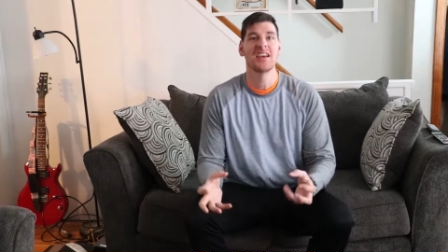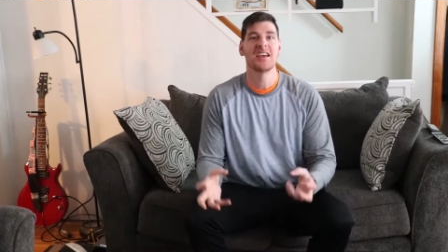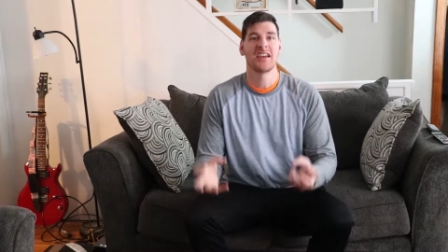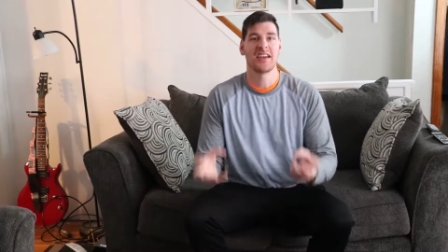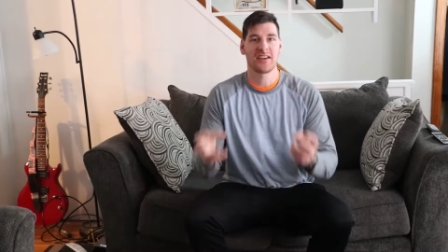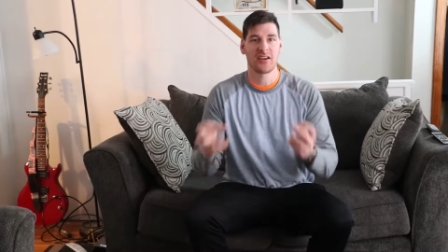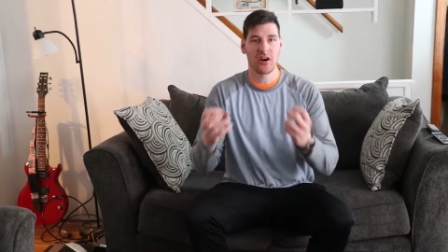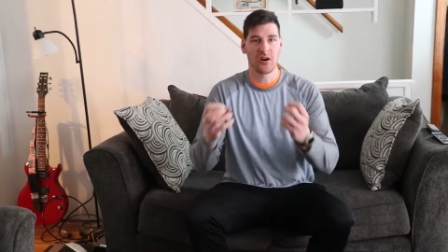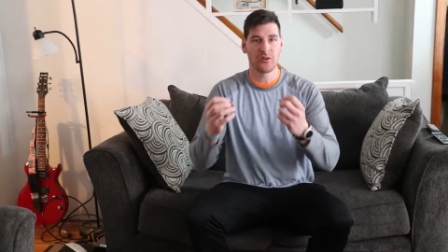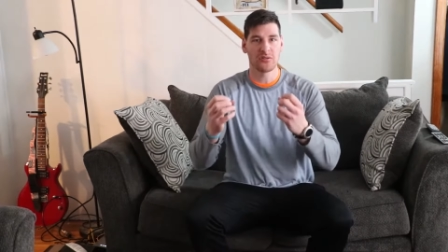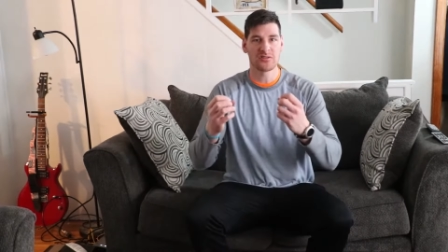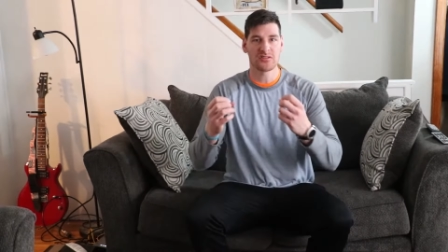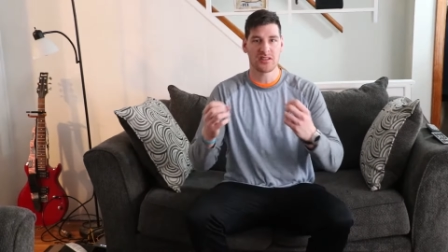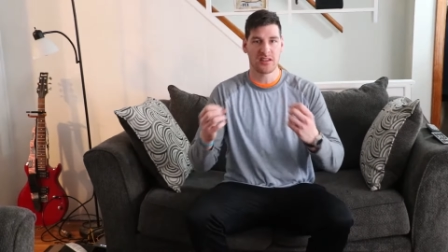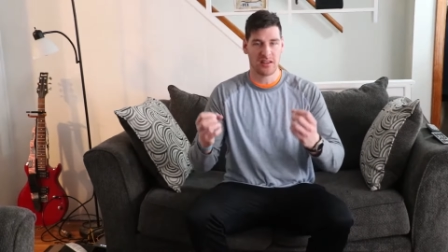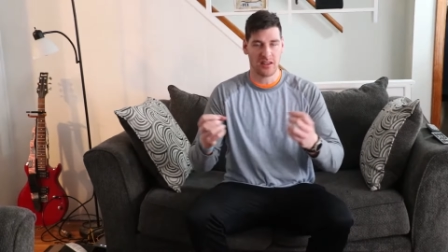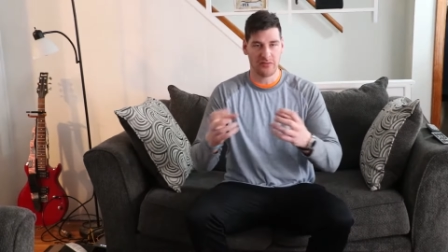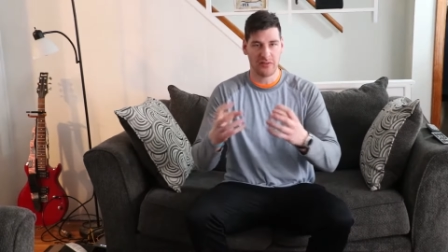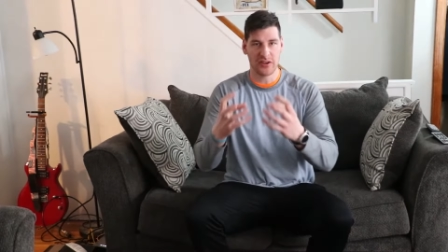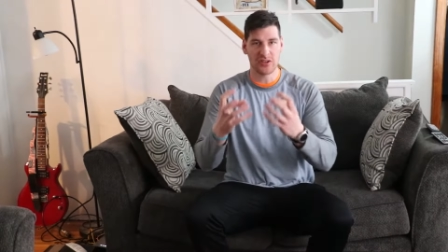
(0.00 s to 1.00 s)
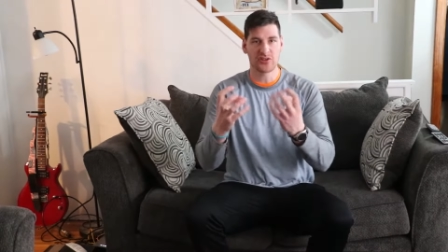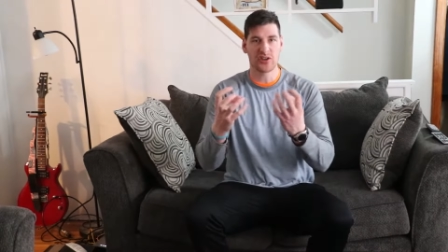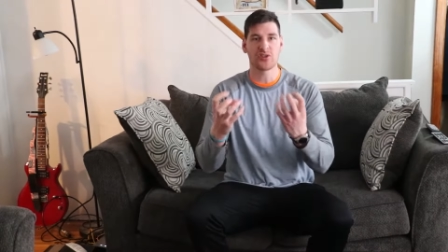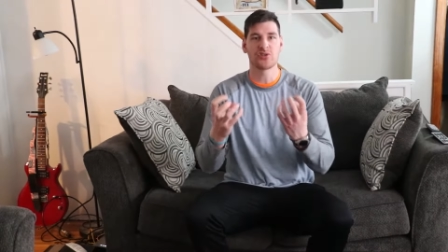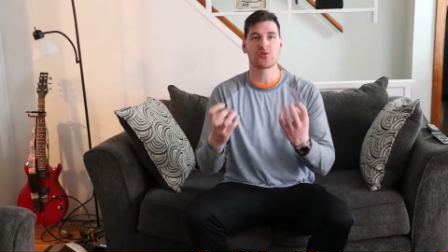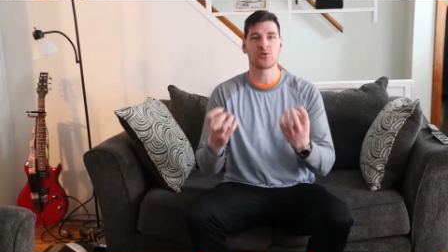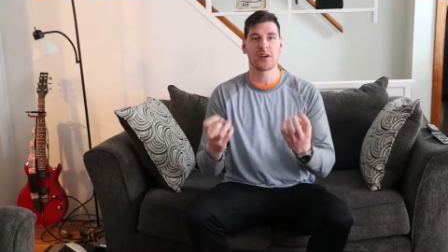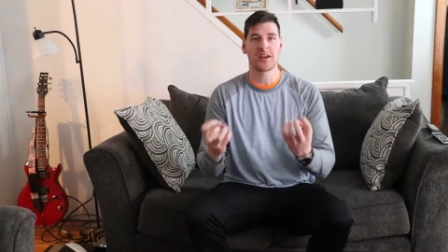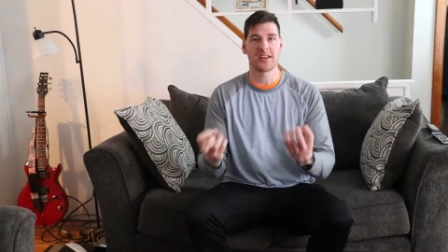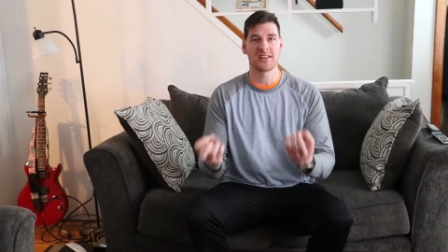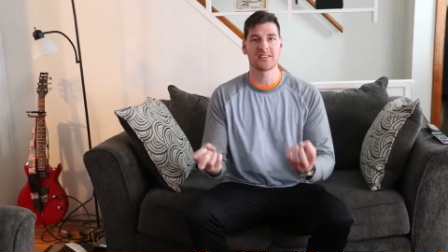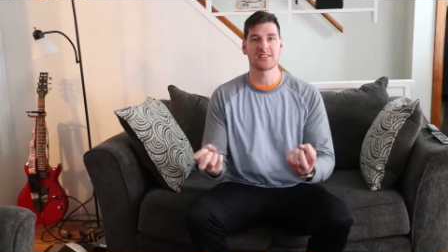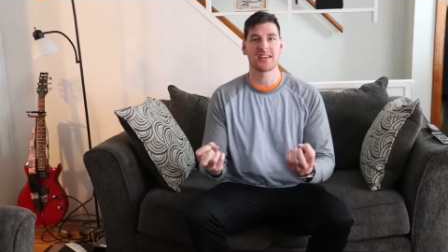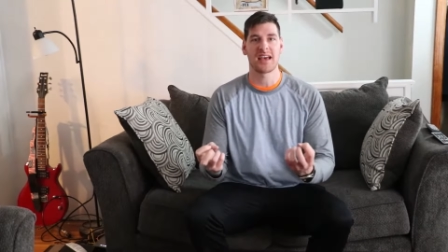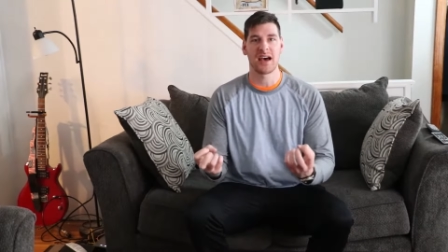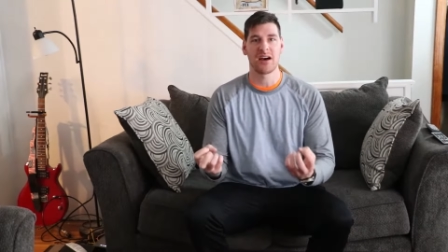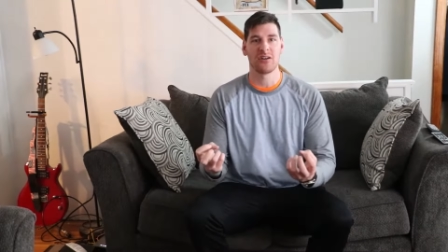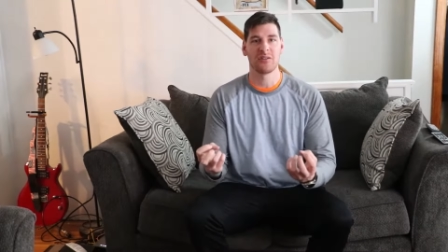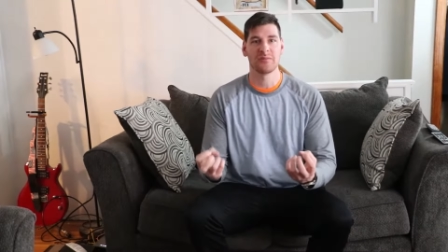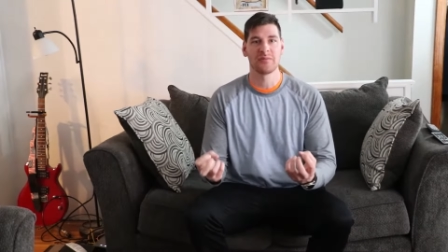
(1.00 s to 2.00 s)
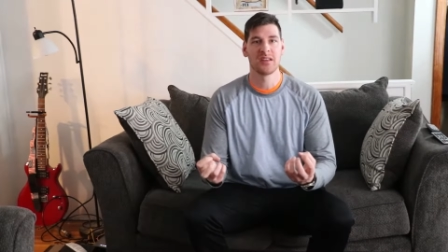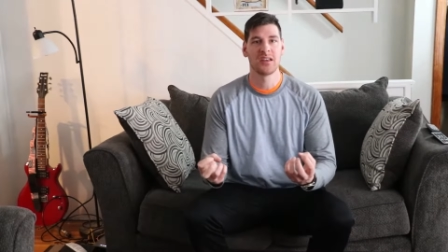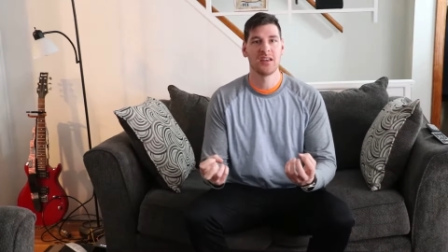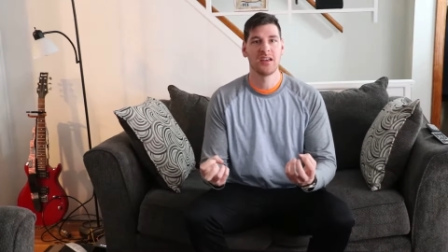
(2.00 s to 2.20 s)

it goes, it eventually drains out.